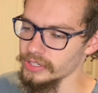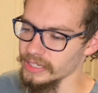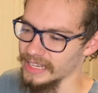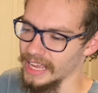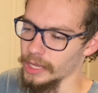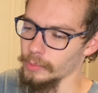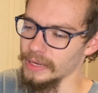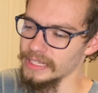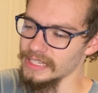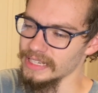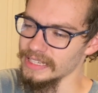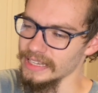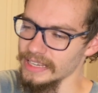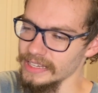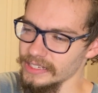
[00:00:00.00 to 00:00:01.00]
Gateway to
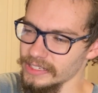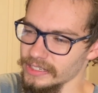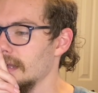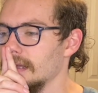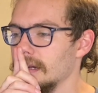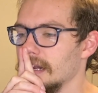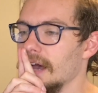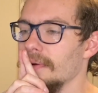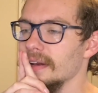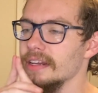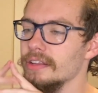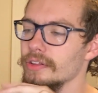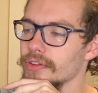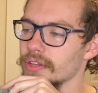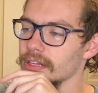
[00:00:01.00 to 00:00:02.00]
Dis. Now
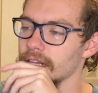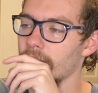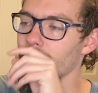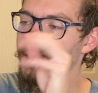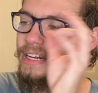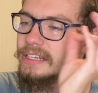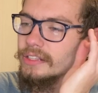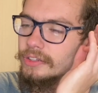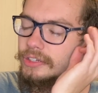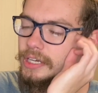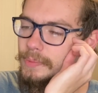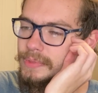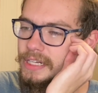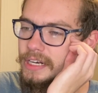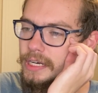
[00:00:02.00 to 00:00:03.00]
I need to look up
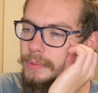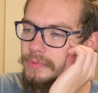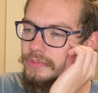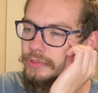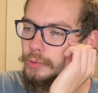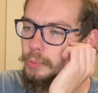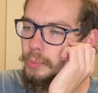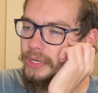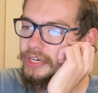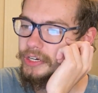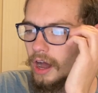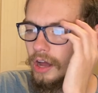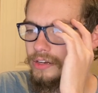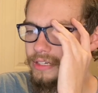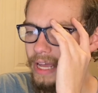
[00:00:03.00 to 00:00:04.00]
synonyms for weird.
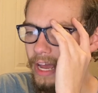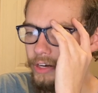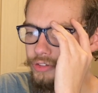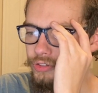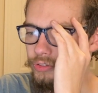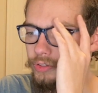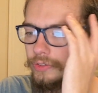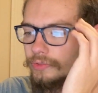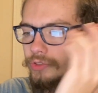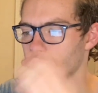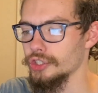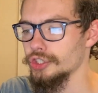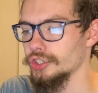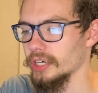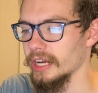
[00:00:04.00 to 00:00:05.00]
Unnatural,
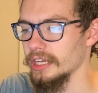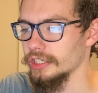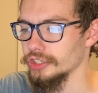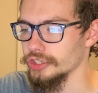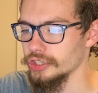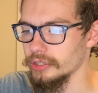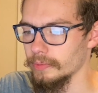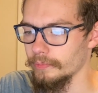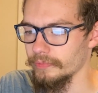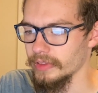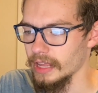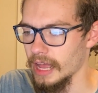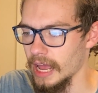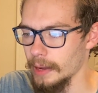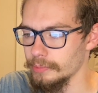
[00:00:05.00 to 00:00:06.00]
strange,
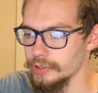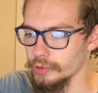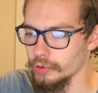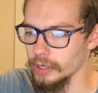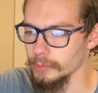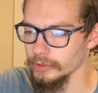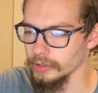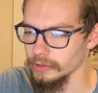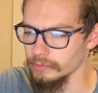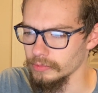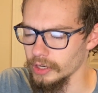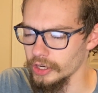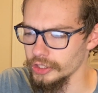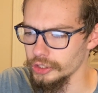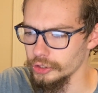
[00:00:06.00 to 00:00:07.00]
abnormal,
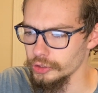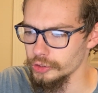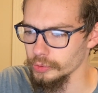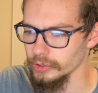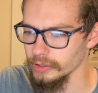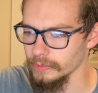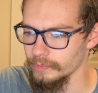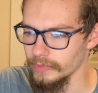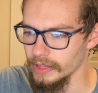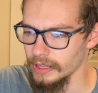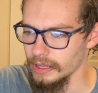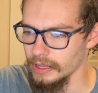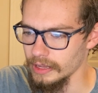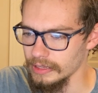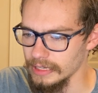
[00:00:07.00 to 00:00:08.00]
unusual.
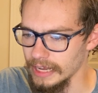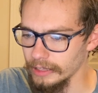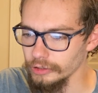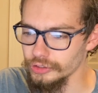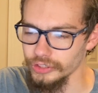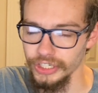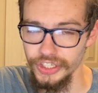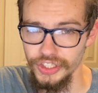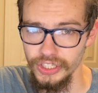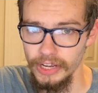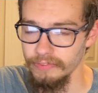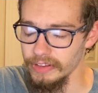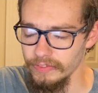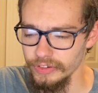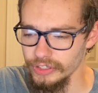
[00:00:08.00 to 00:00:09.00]
Eldritch,
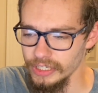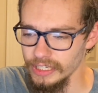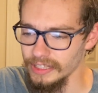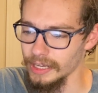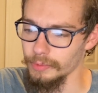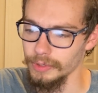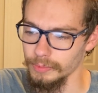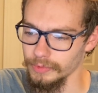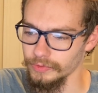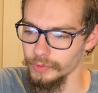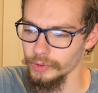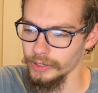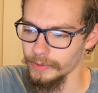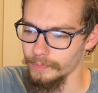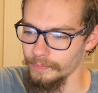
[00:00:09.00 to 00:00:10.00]
I've never seen that word
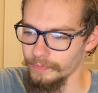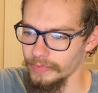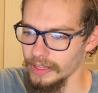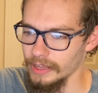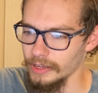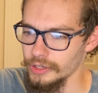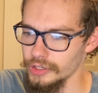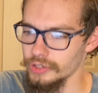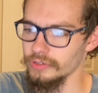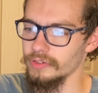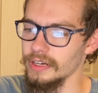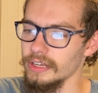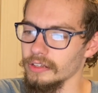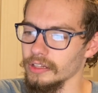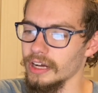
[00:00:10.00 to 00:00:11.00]
before.
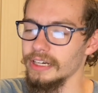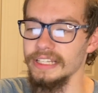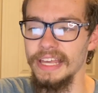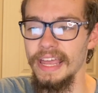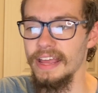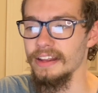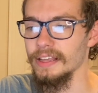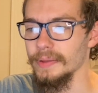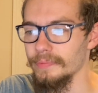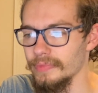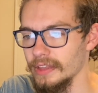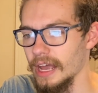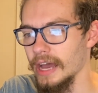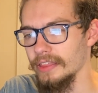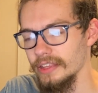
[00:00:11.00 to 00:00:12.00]
Surreal, uncanny.
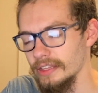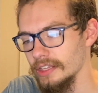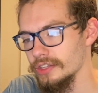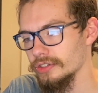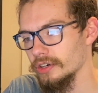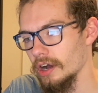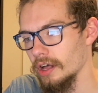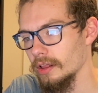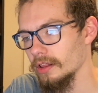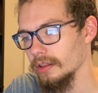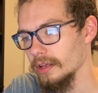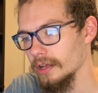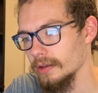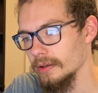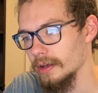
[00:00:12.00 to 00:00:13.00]
I think these are
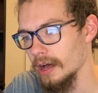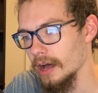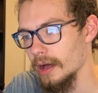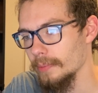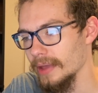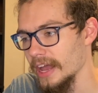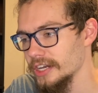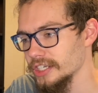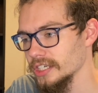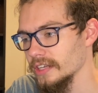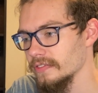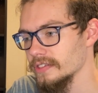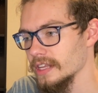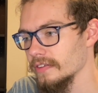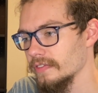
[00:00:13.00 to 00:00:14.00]
all
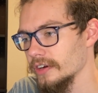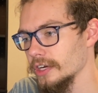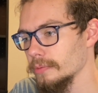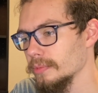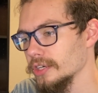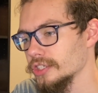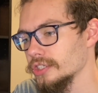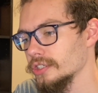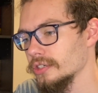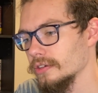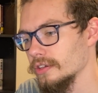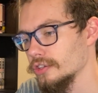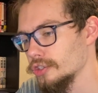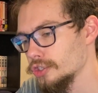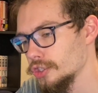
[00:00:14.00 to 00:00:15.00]
adjectives that very much
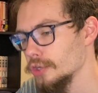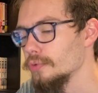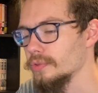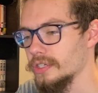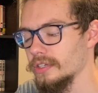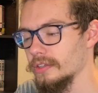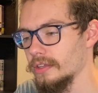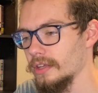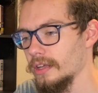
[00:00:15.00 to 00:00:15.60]
suit